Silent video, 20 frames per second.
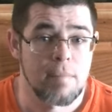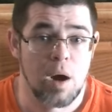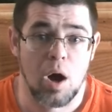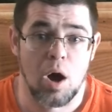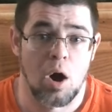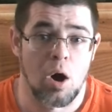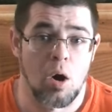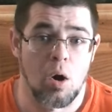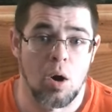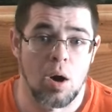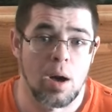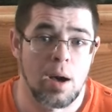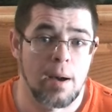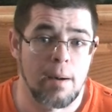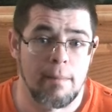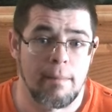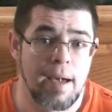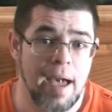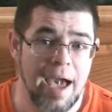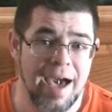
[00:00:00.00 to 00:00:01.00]
I'll
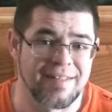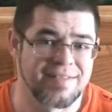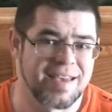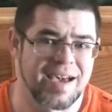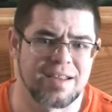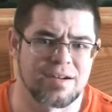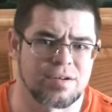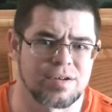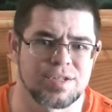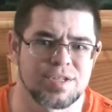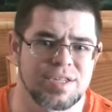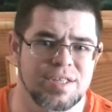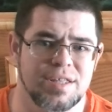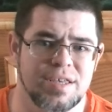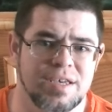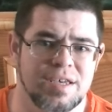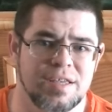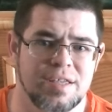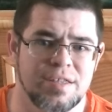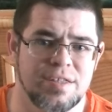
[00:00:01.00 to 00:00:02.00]
uh, add that on to the
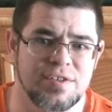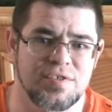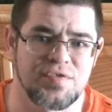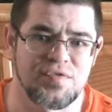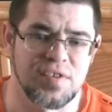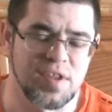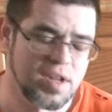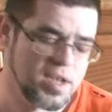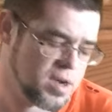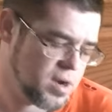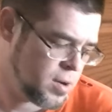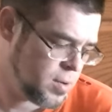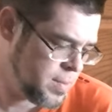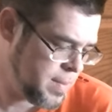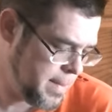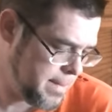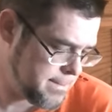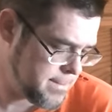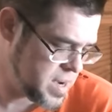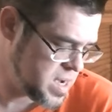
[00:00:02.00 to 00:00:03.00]
end of this
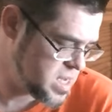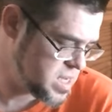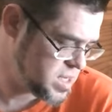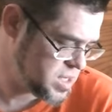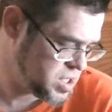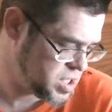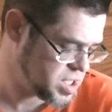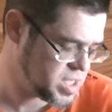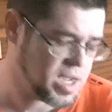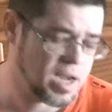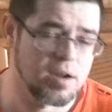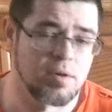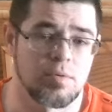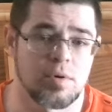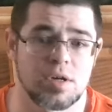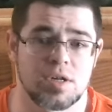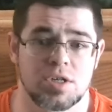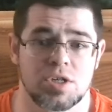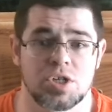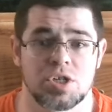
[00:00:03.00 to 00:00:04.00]
video, but just kind of
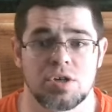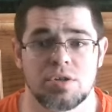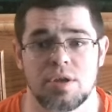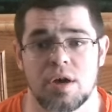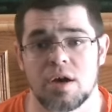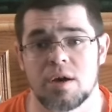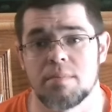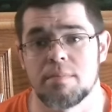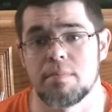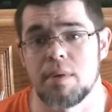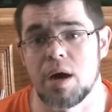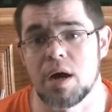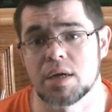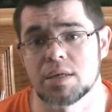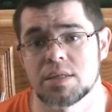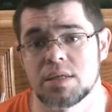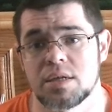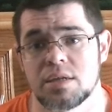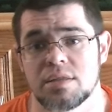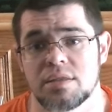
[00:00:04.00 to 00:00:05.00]
wanted to show the
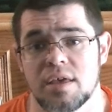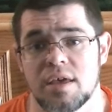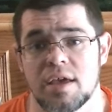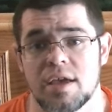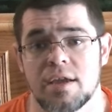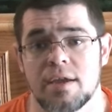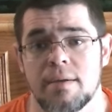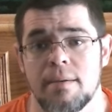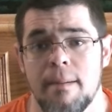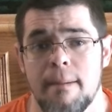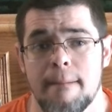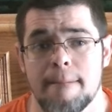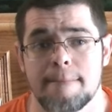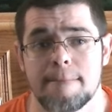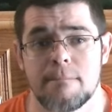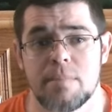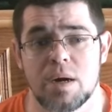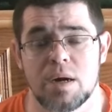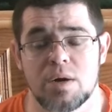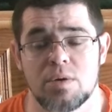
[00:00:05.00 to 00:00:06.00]
unboxing thing,
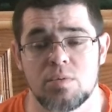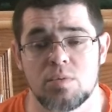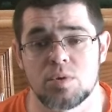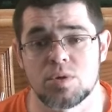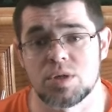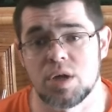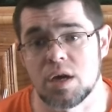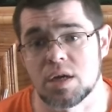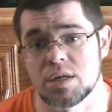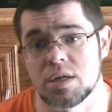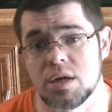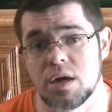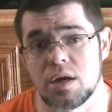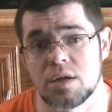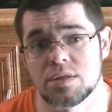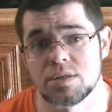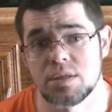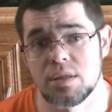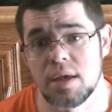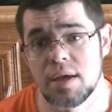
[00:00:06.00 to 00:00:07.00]
but we'll talk to
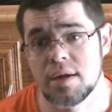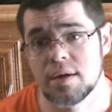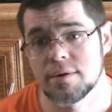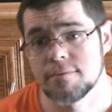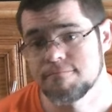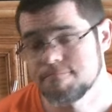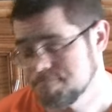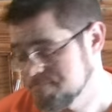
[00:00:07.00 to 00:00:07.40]
y'all later.